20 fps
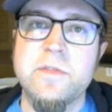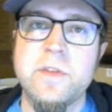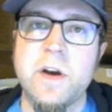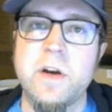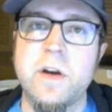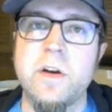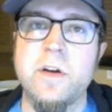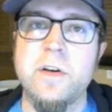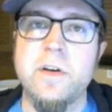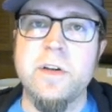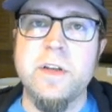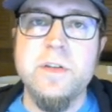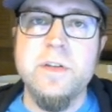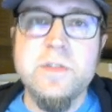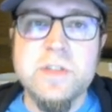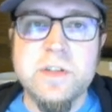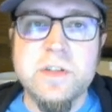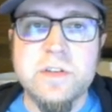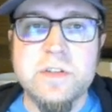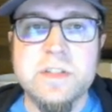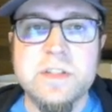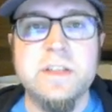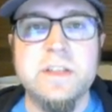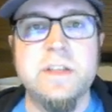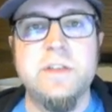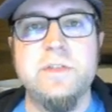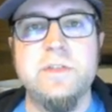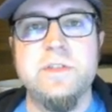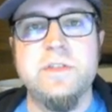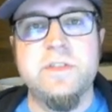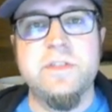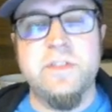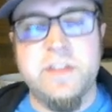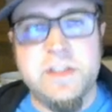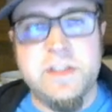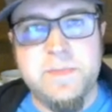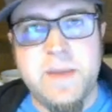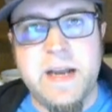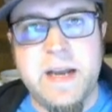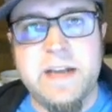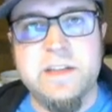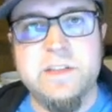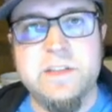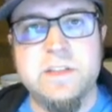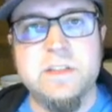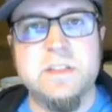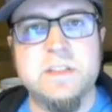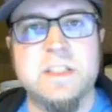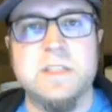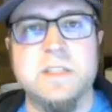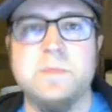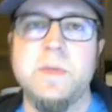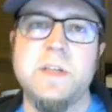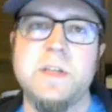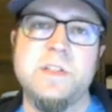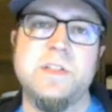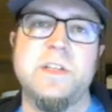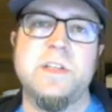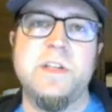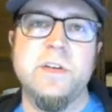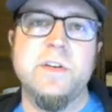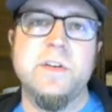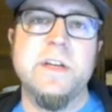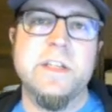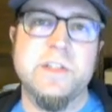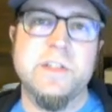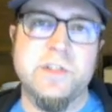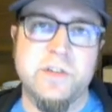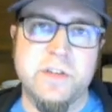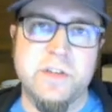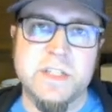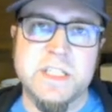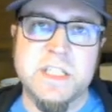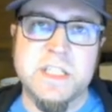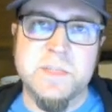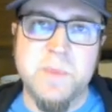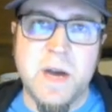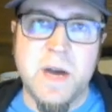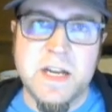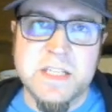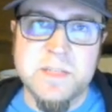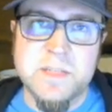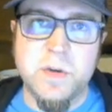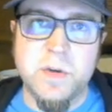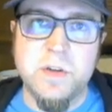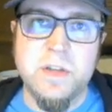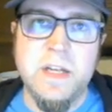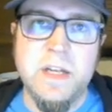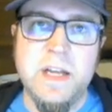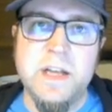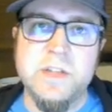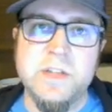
our users and the users of these packages as much security assurance as possible.